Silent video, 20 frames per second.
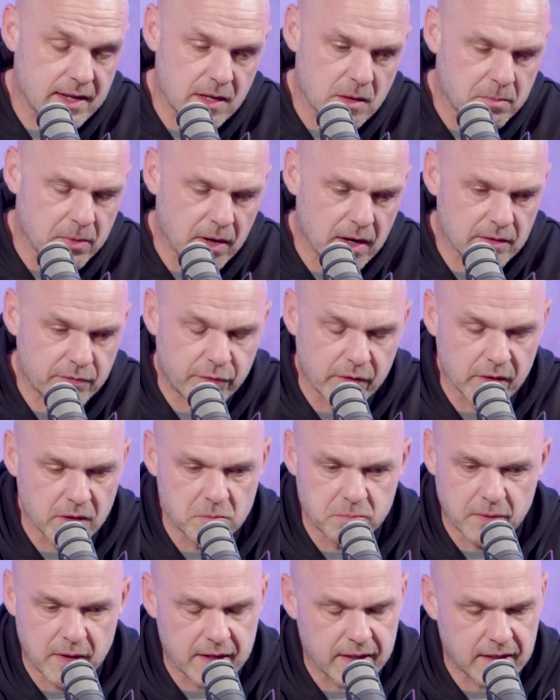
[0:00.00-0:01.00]
you, but I think the
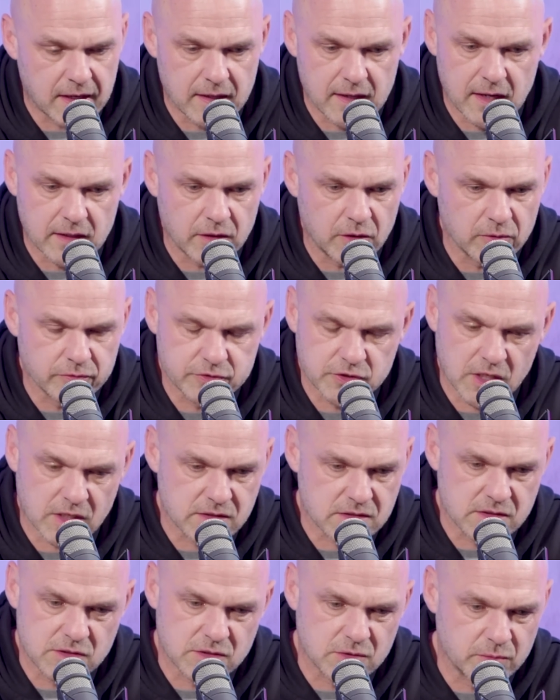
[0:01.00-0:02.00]
Brighton game had enough
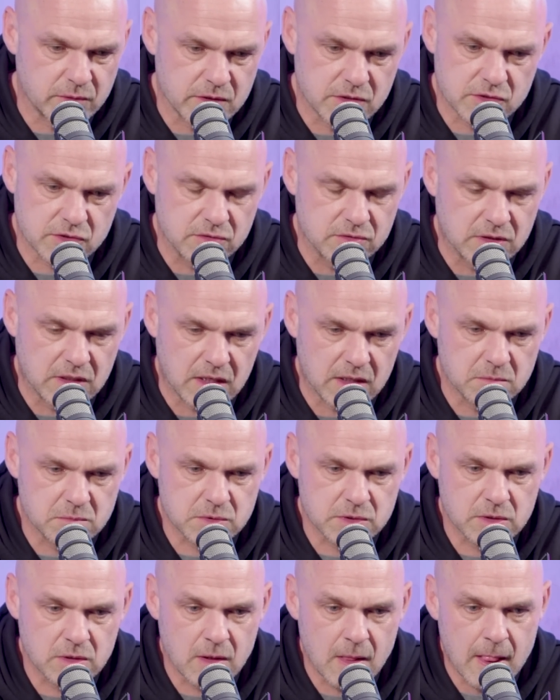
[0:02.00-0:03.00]
chances to win two
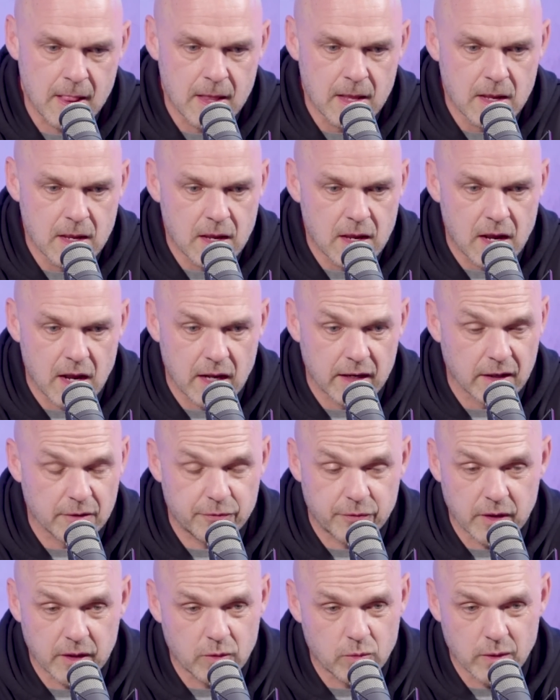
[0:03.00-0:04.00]
games. Correct. And I
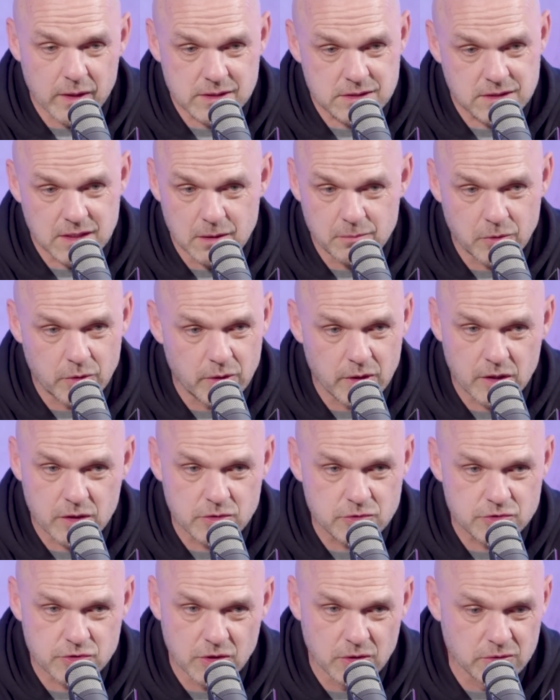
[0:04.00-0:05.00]
think West Ham were in
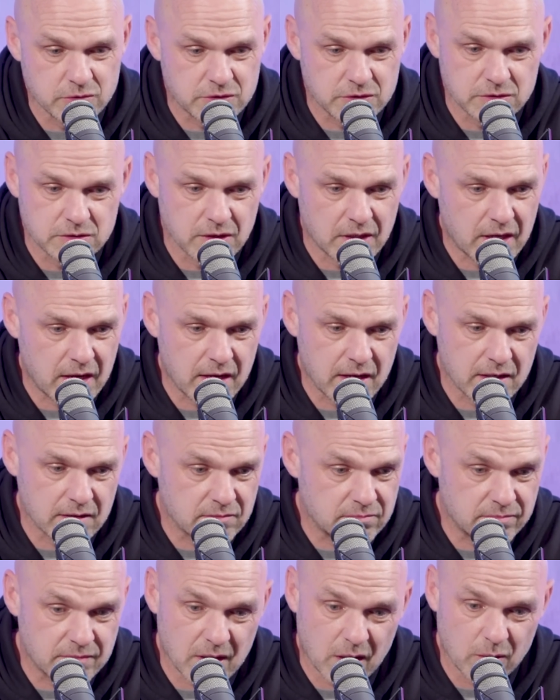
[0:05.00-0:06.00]
control till De Gea,
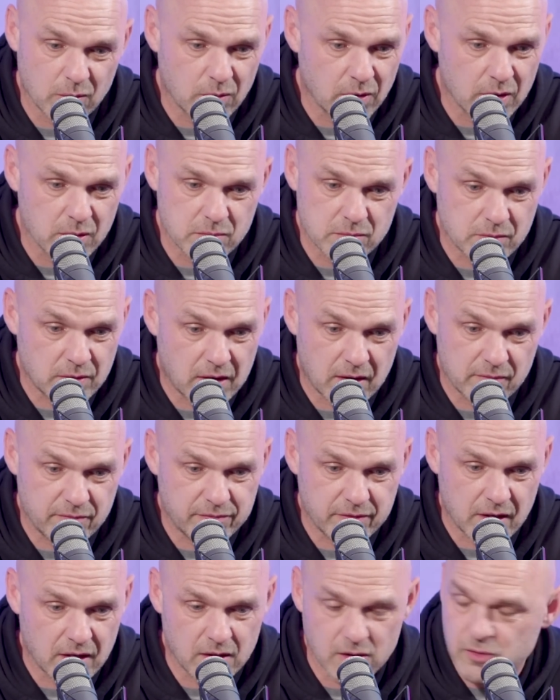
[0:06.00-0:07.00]
don't know what he was like,
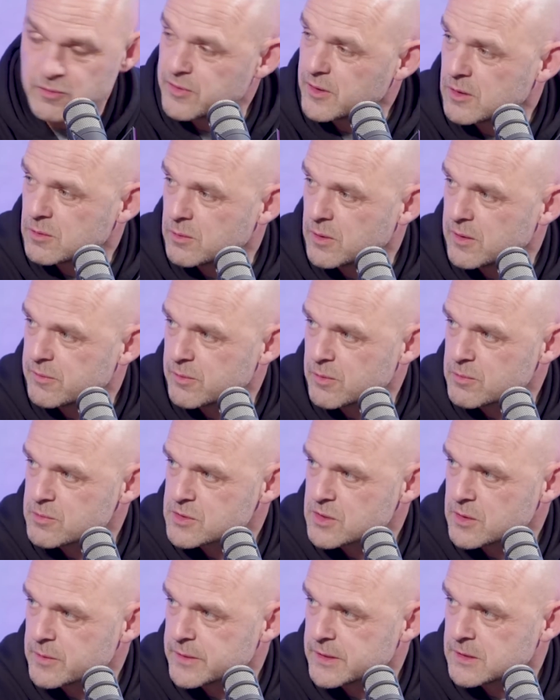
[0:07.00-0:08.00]
fell Yeah. over, whatever he was
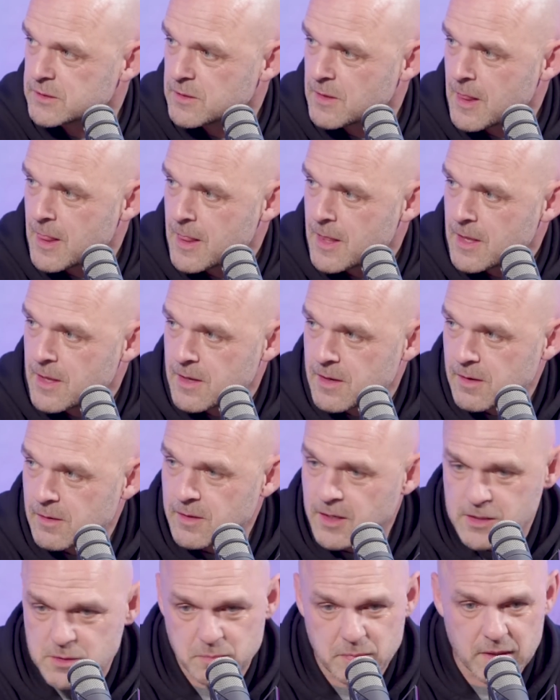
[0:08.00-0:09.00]
Yeah. doing. Yeah. Yeah. And
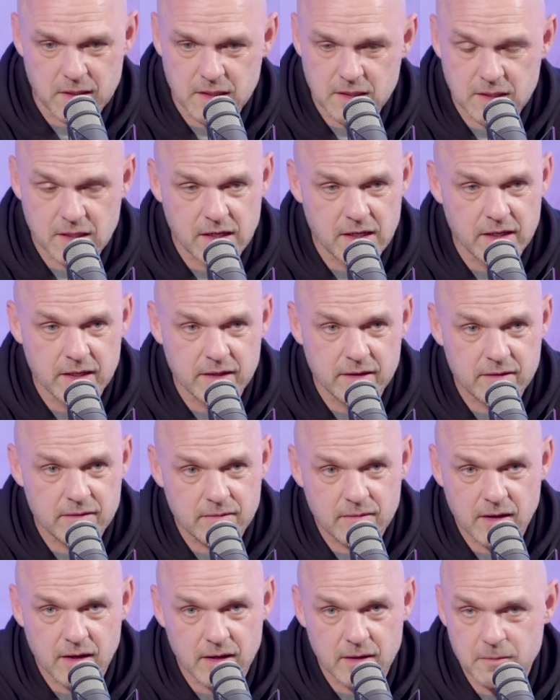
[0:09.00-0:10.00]
that's being kind.
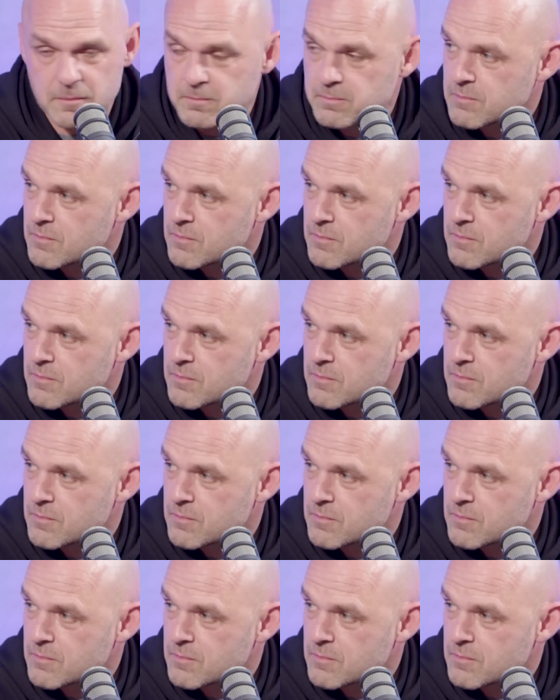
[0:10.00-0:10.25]
So you I- think we